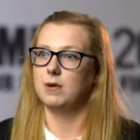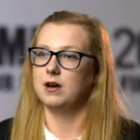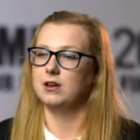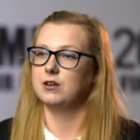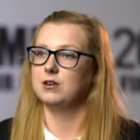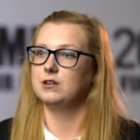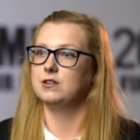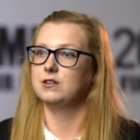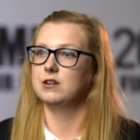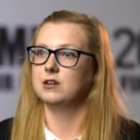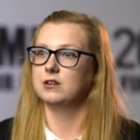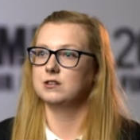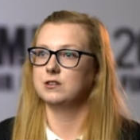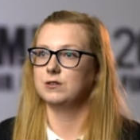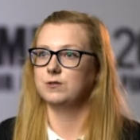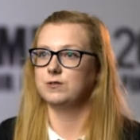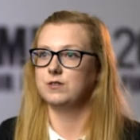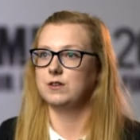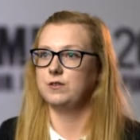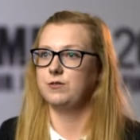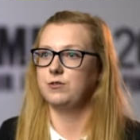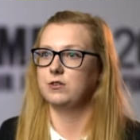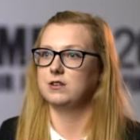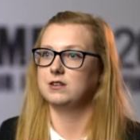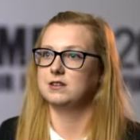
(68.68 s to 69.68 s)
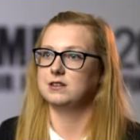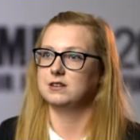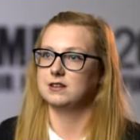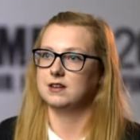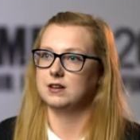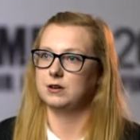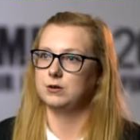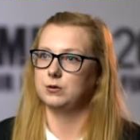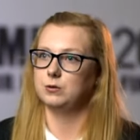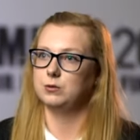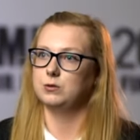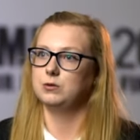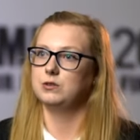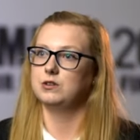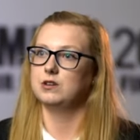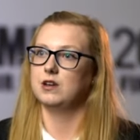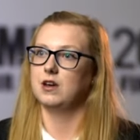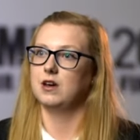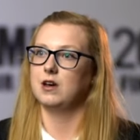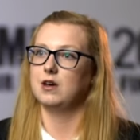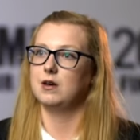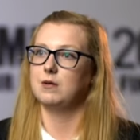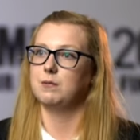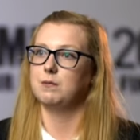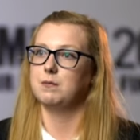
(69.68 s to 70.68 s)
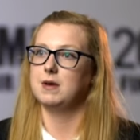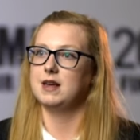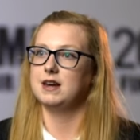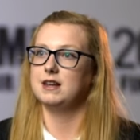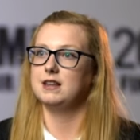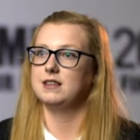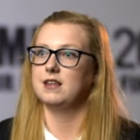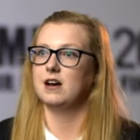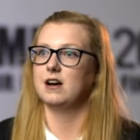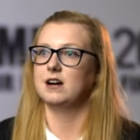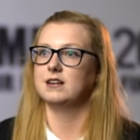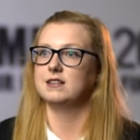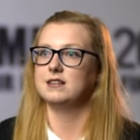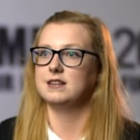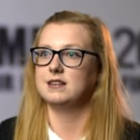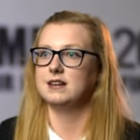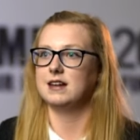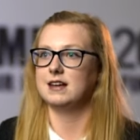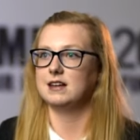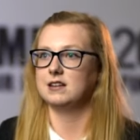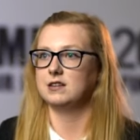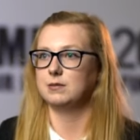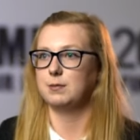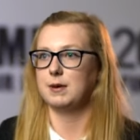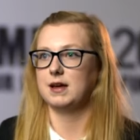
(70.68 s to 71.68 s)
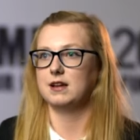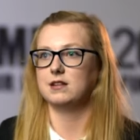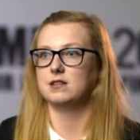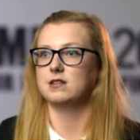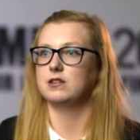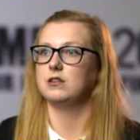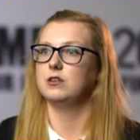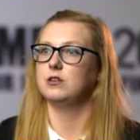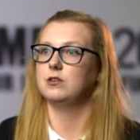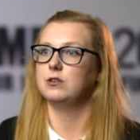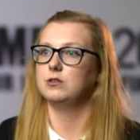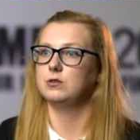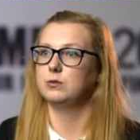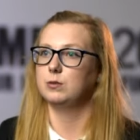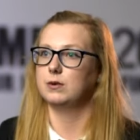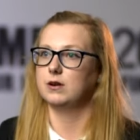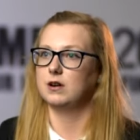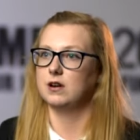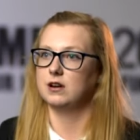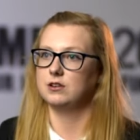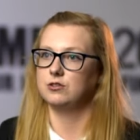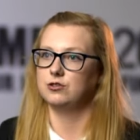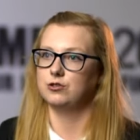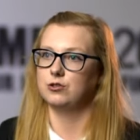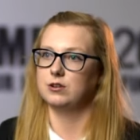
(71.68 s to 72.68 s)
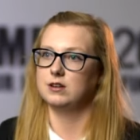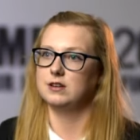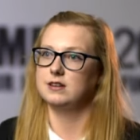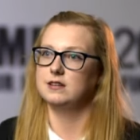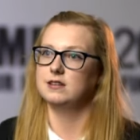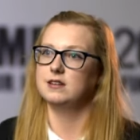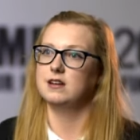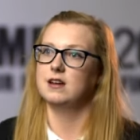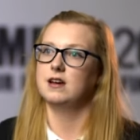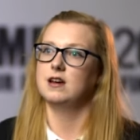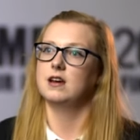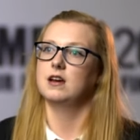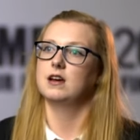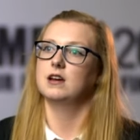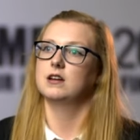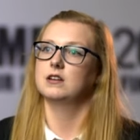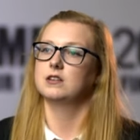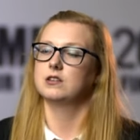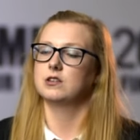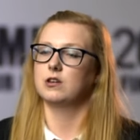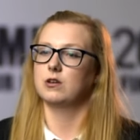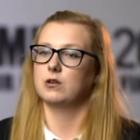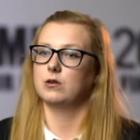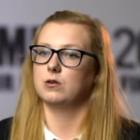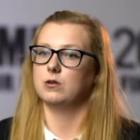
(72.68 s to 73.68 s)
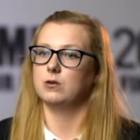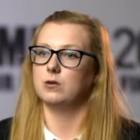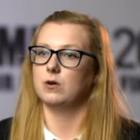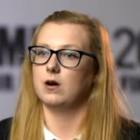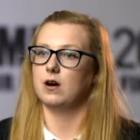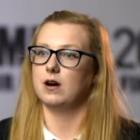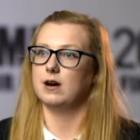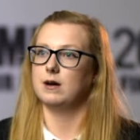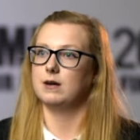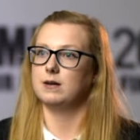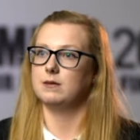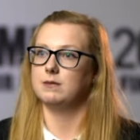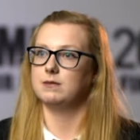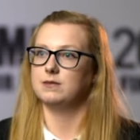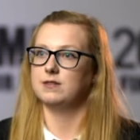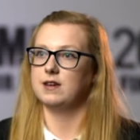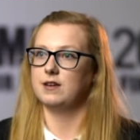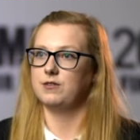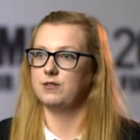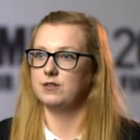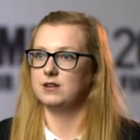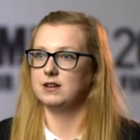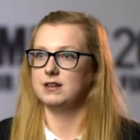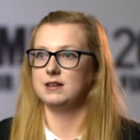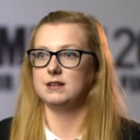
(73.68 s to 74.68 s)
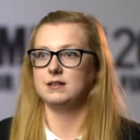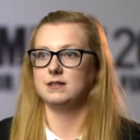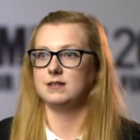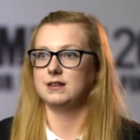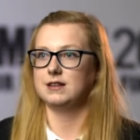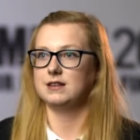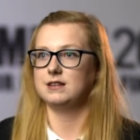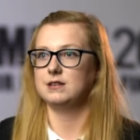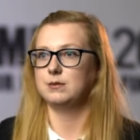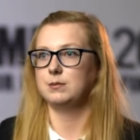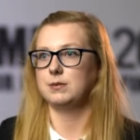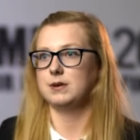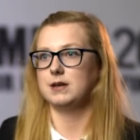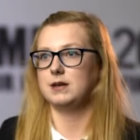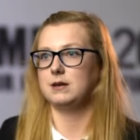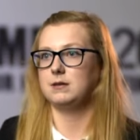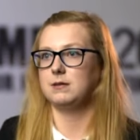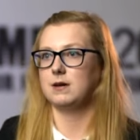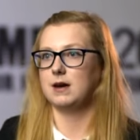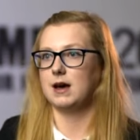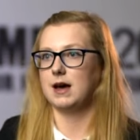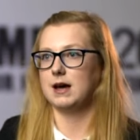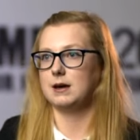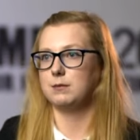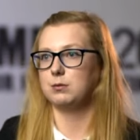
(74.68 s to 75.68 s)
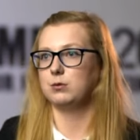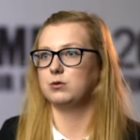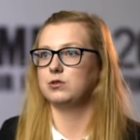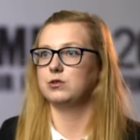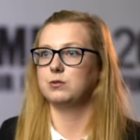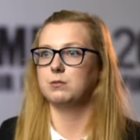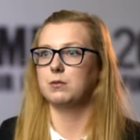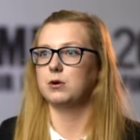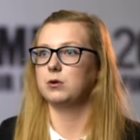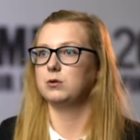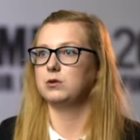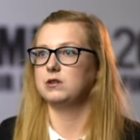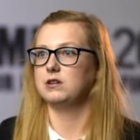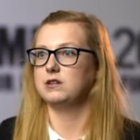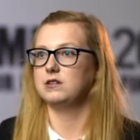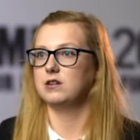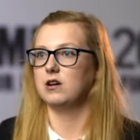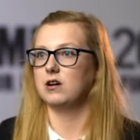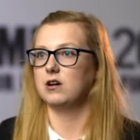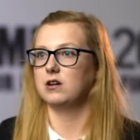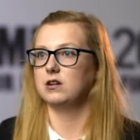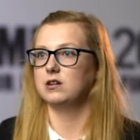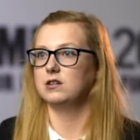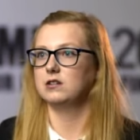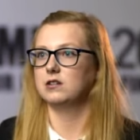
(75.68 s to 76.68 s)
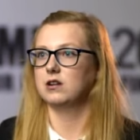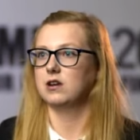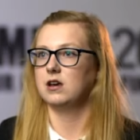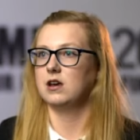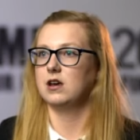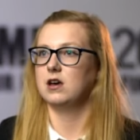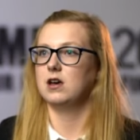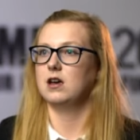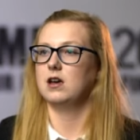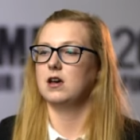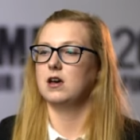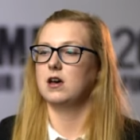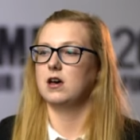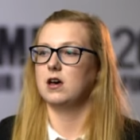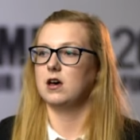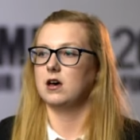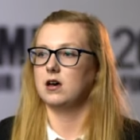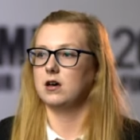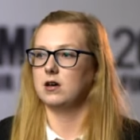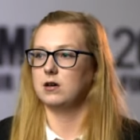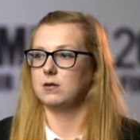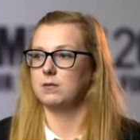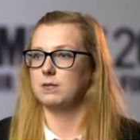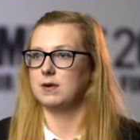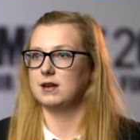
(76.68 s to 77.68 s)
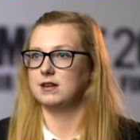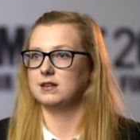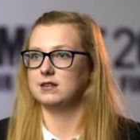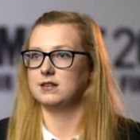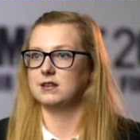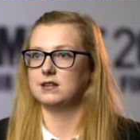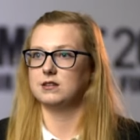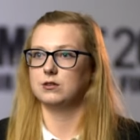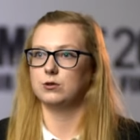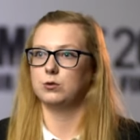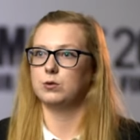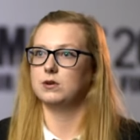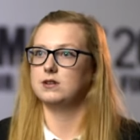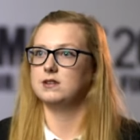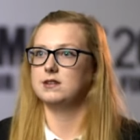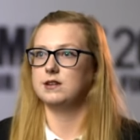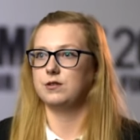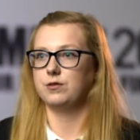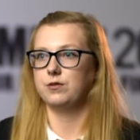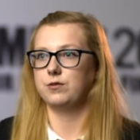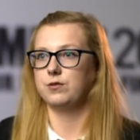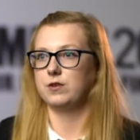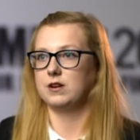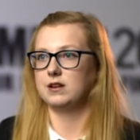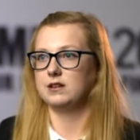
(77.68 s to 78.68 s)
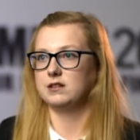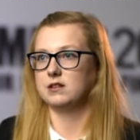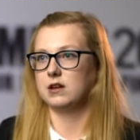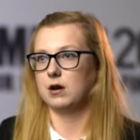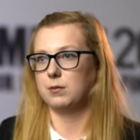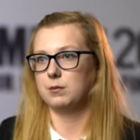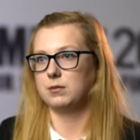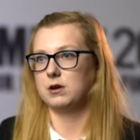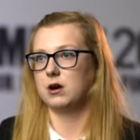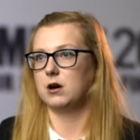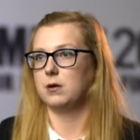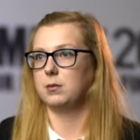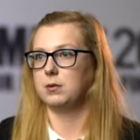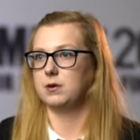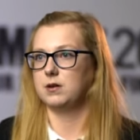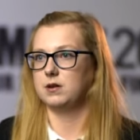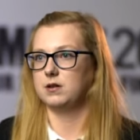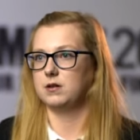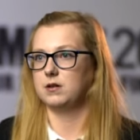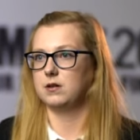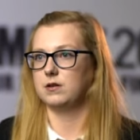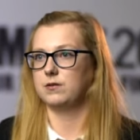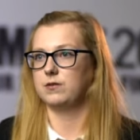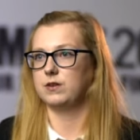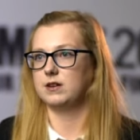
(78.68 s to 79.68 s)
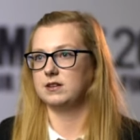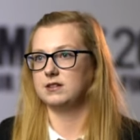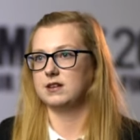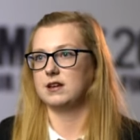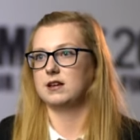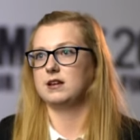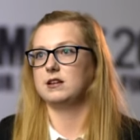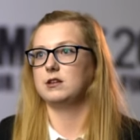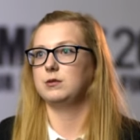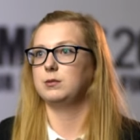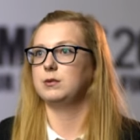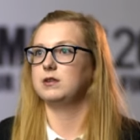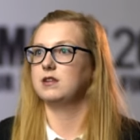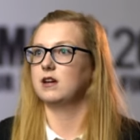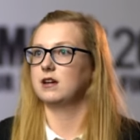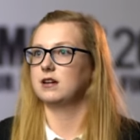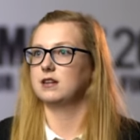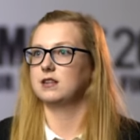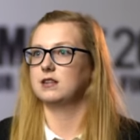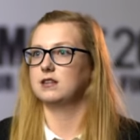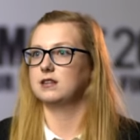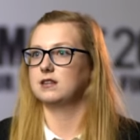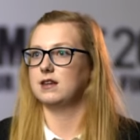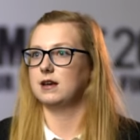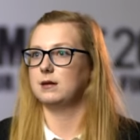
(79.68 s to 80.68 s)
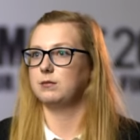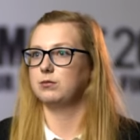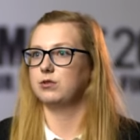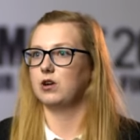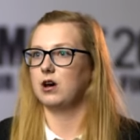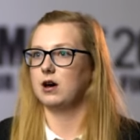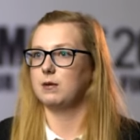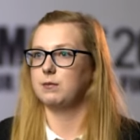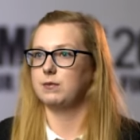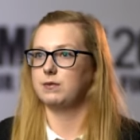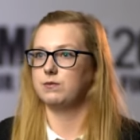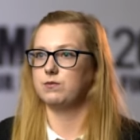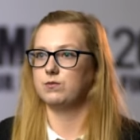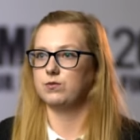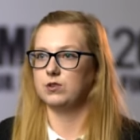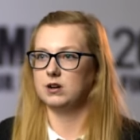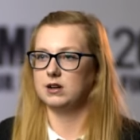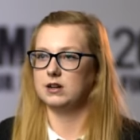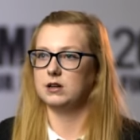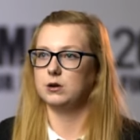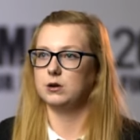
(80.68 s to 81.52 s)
I used lots of different skills, um, many that I didn't expect to use when I joined. So I definitely need to be able to multitask um, as there's always different things coming up and things that need to be done at the same time and really